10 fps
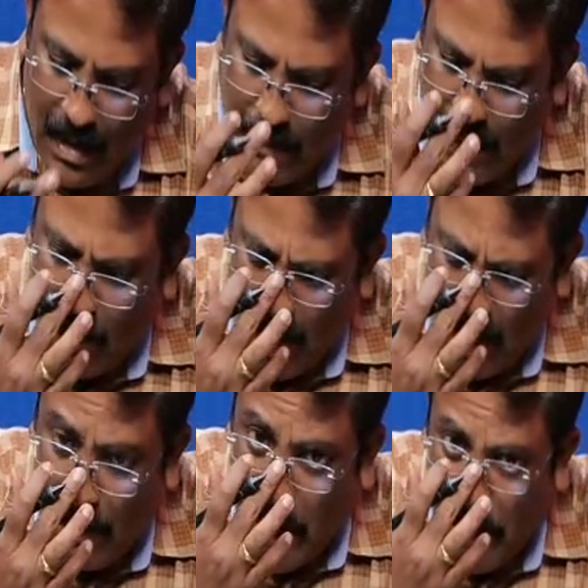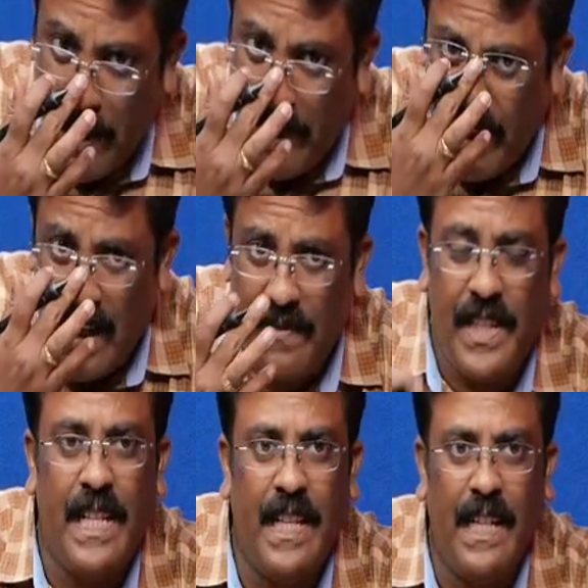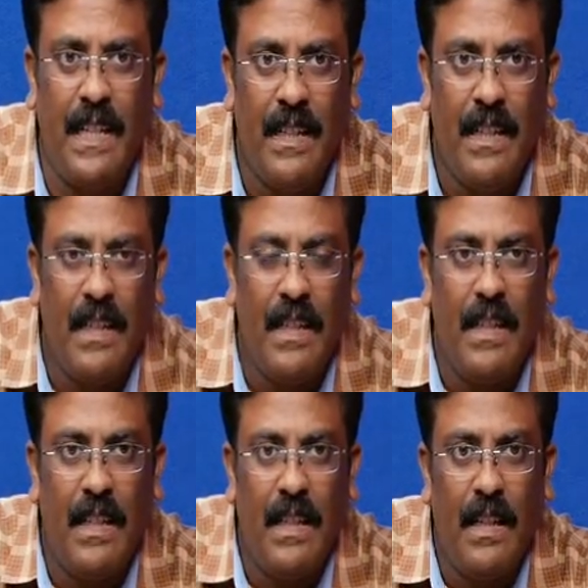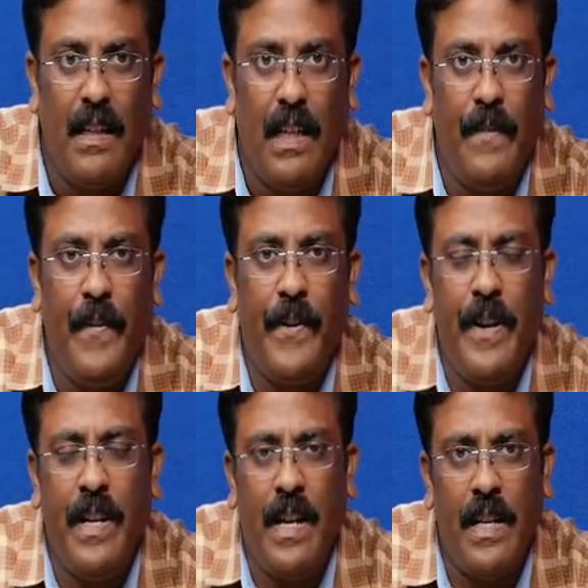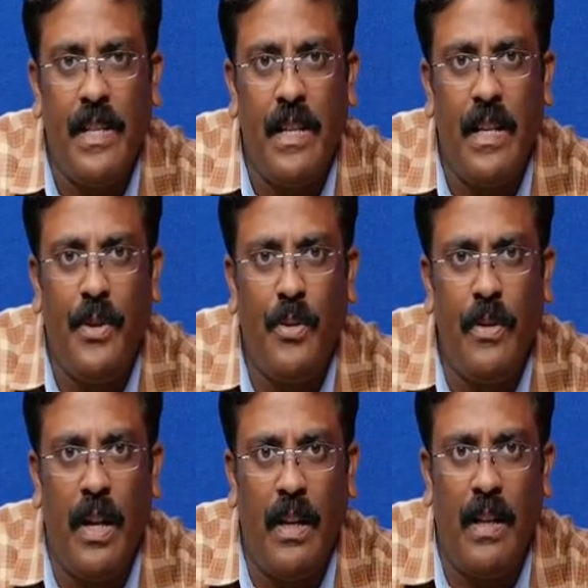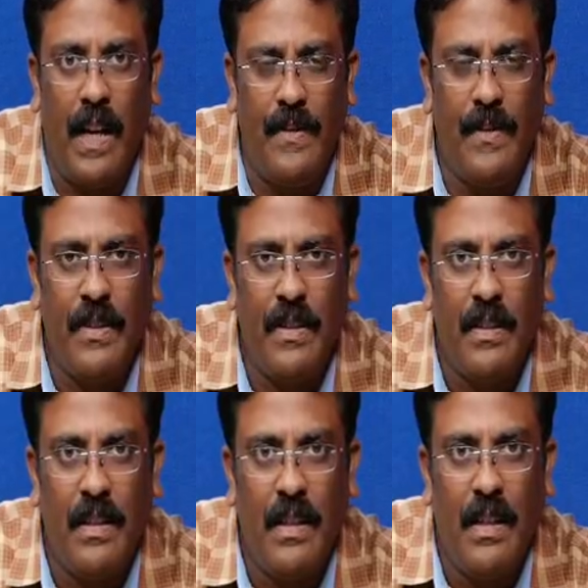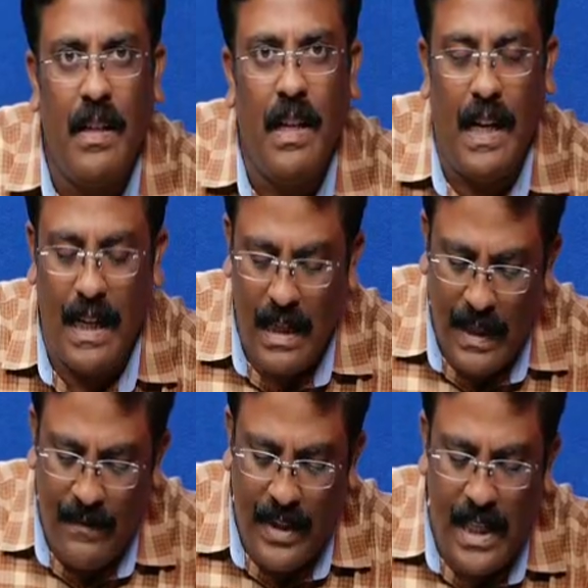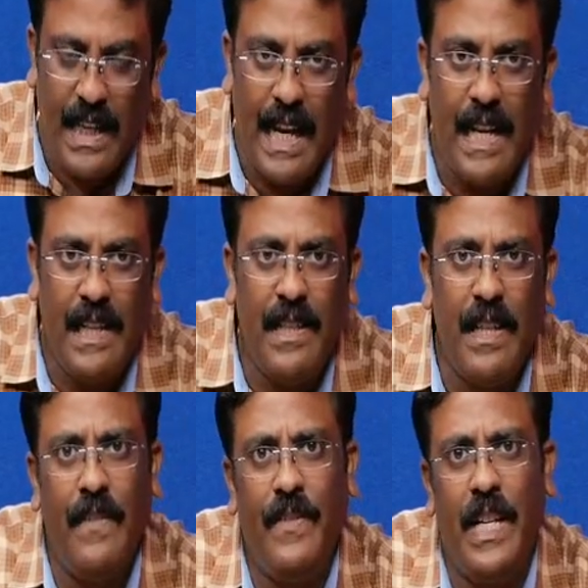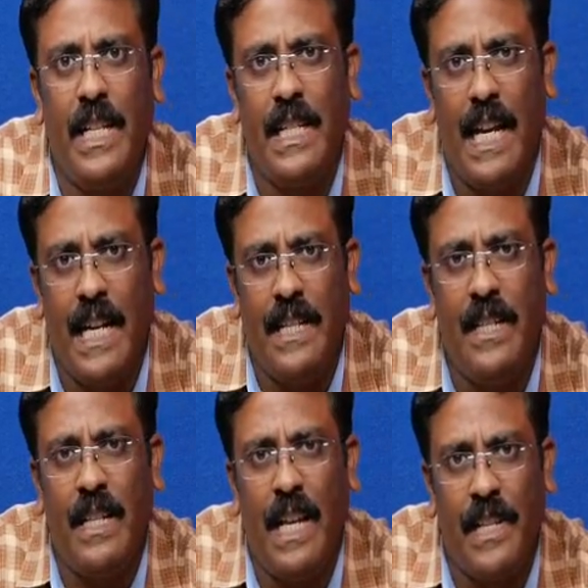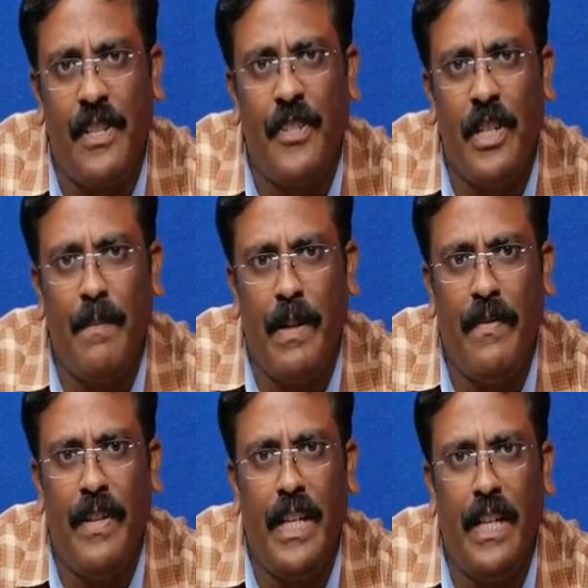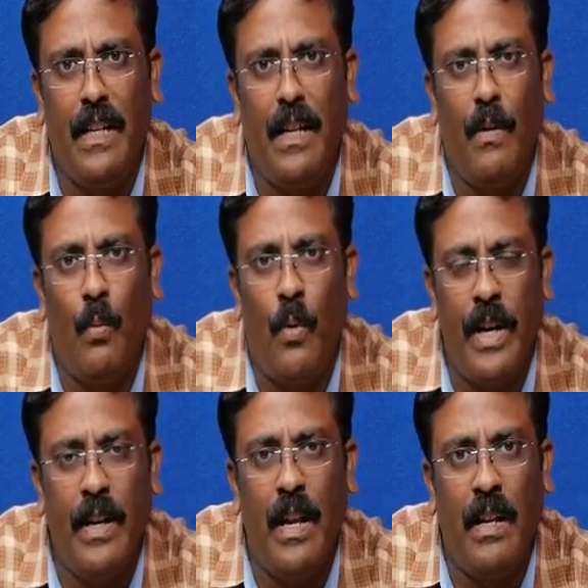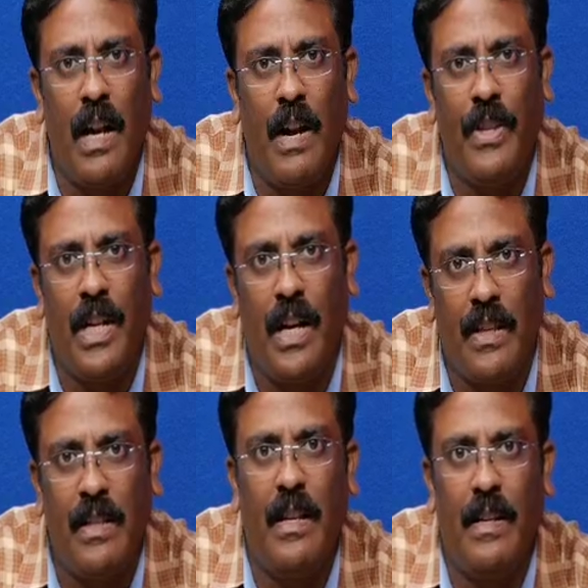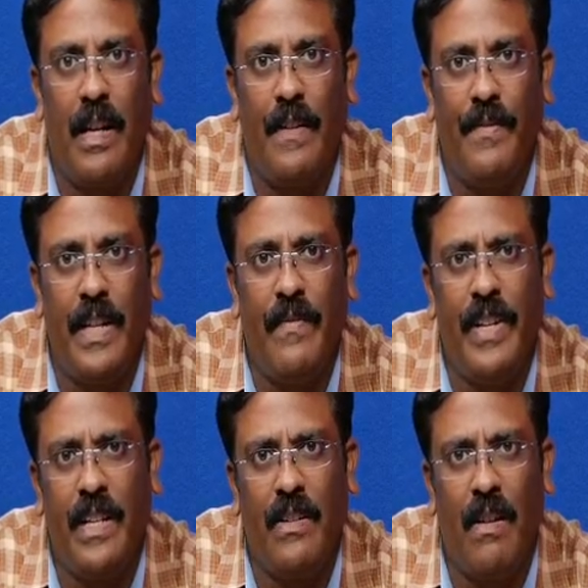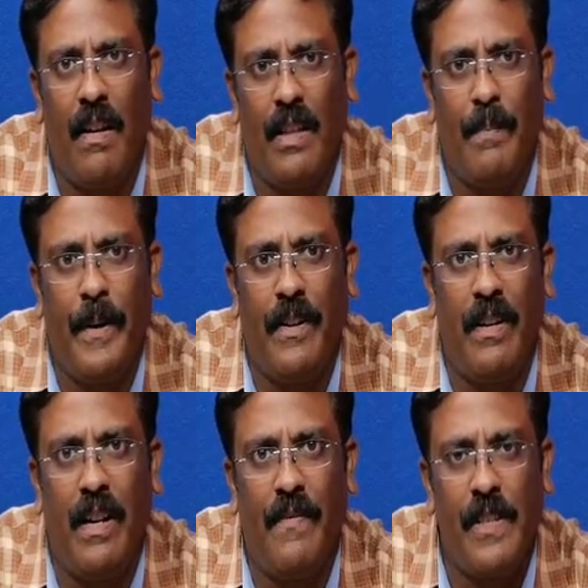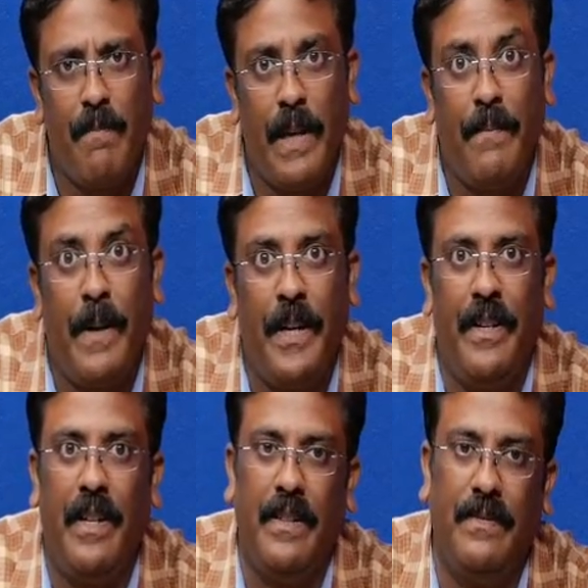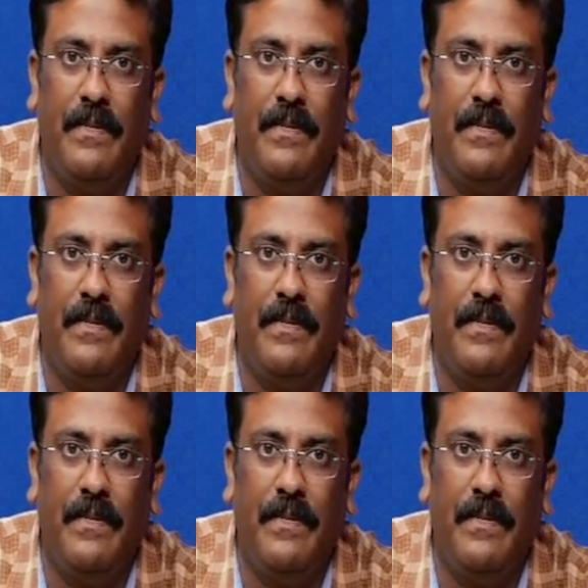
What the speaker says: But what bipartite graph say that if you are going to consider two null graphs and if there is edges existing between one null graph to the another null graph, then we can call that particular graph as bipartite graph.